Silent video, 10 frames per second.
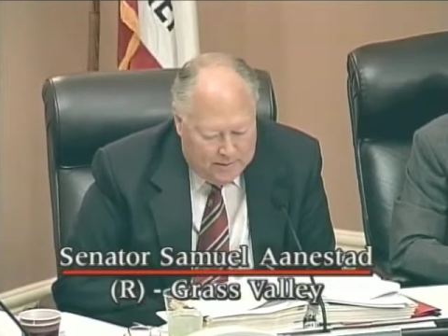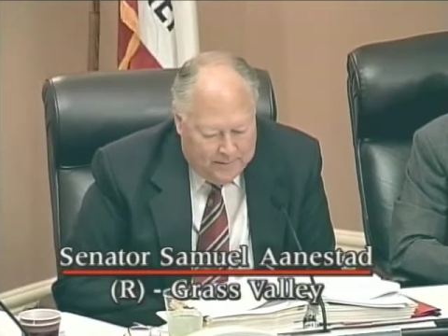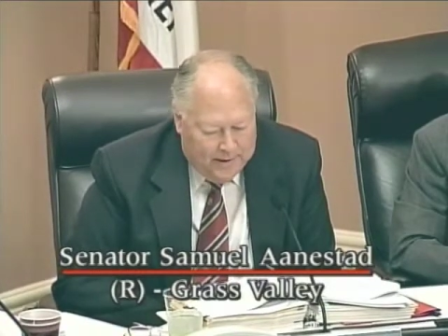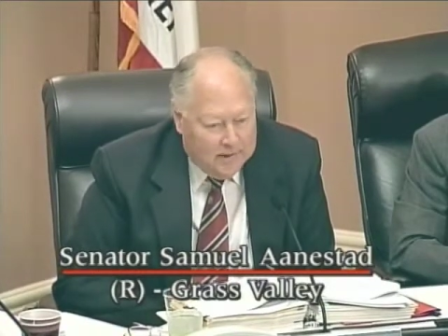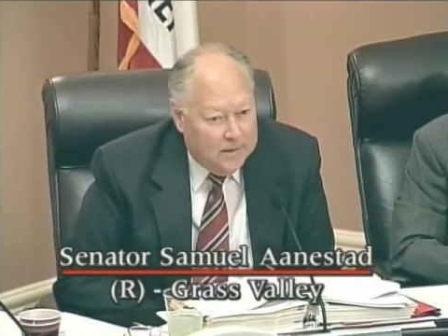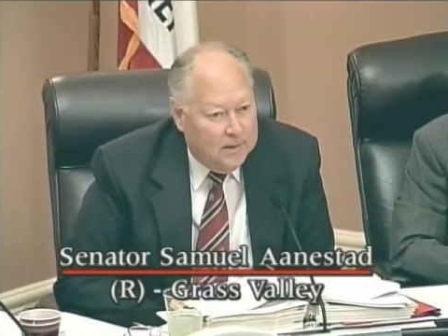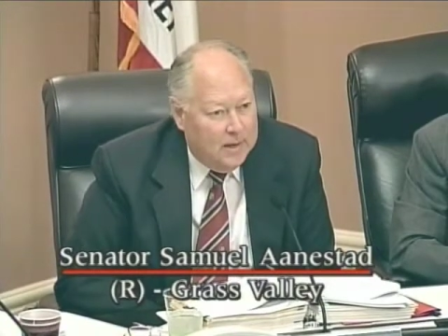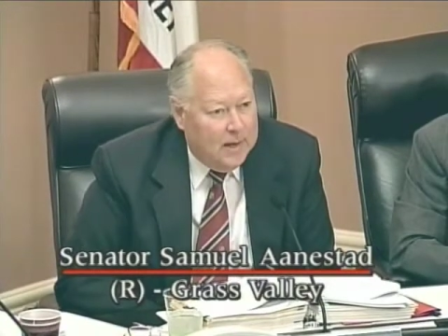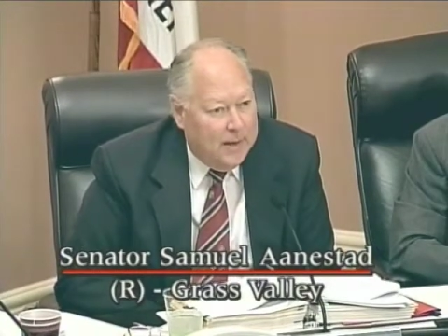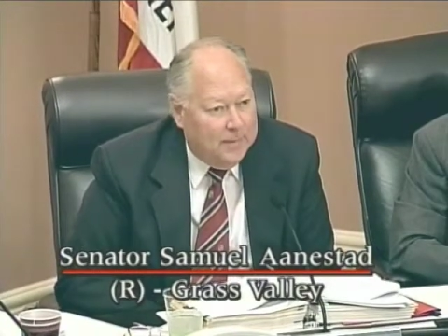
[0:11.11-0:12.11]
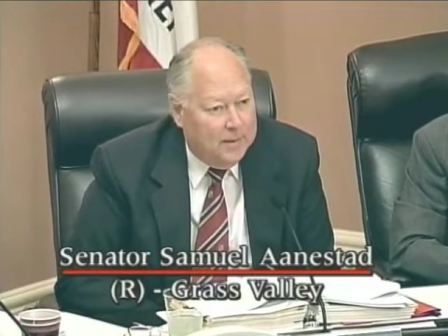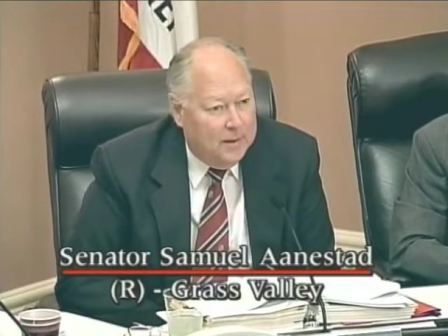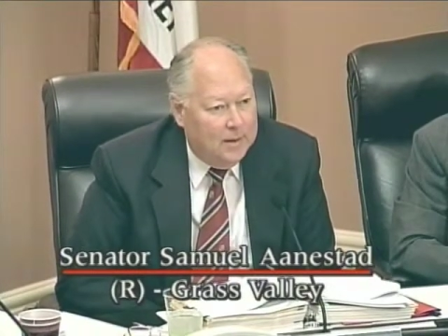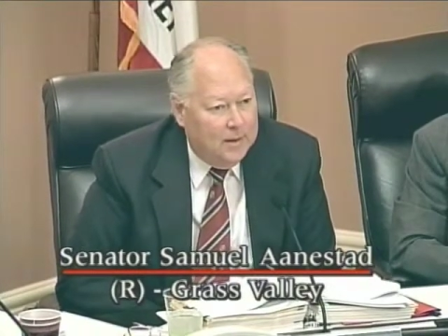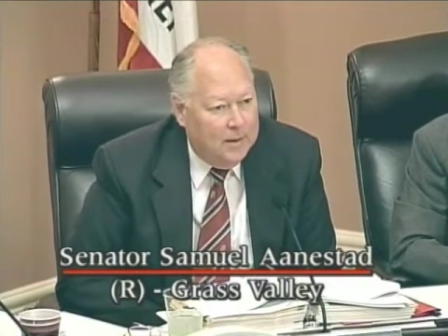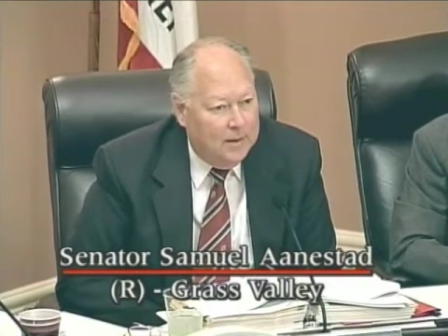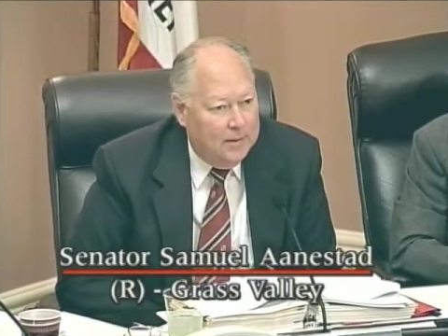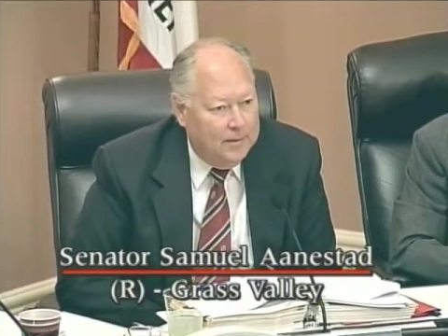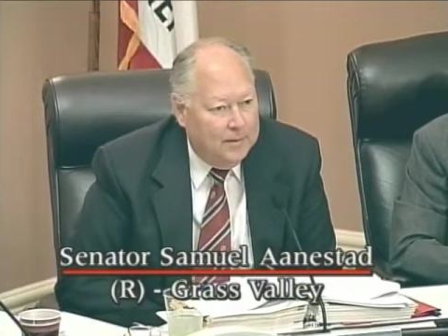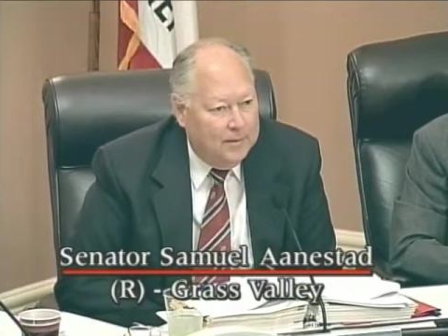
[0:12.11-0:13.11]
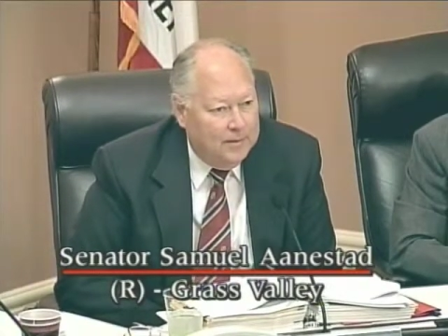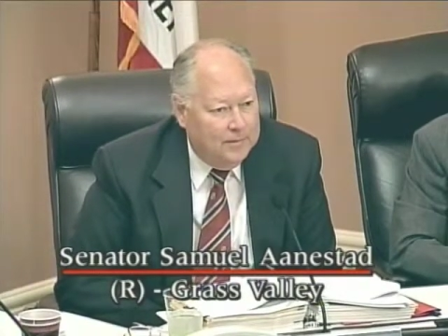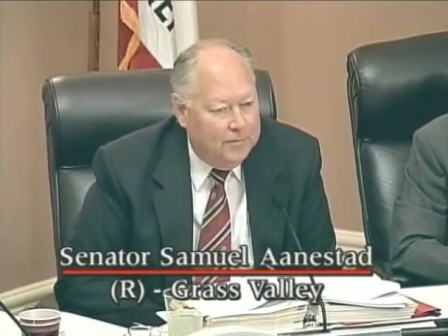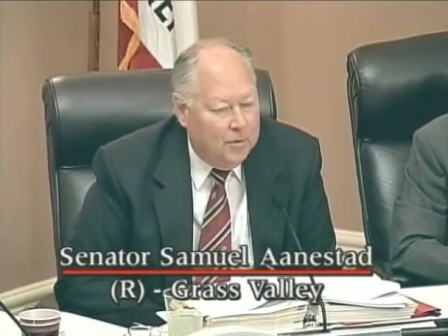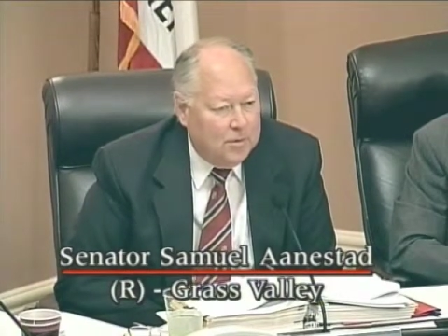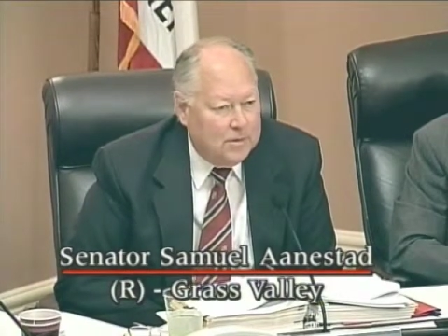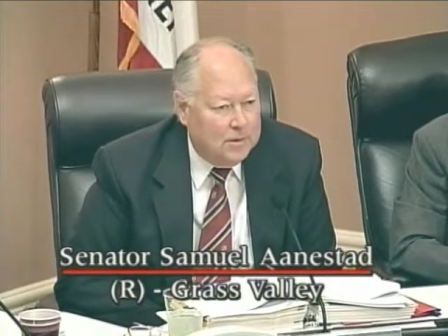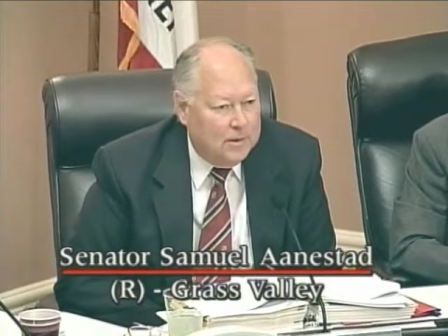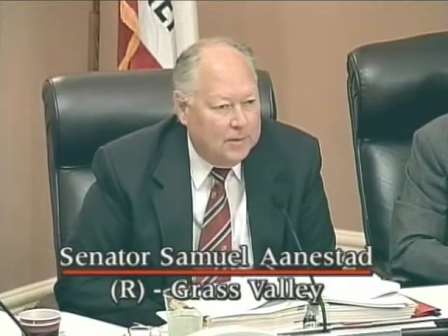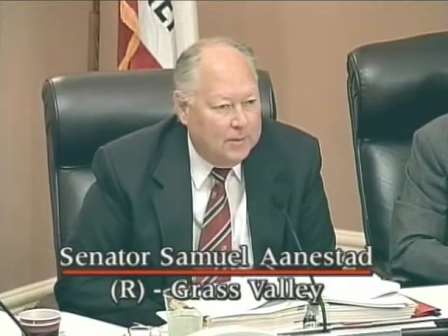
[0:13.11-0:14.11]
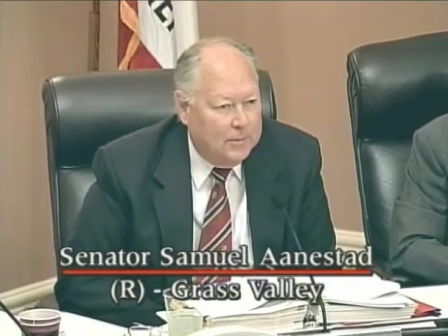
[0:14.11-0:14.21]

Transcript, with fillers: that didn't happen. I, uh, you folks uh,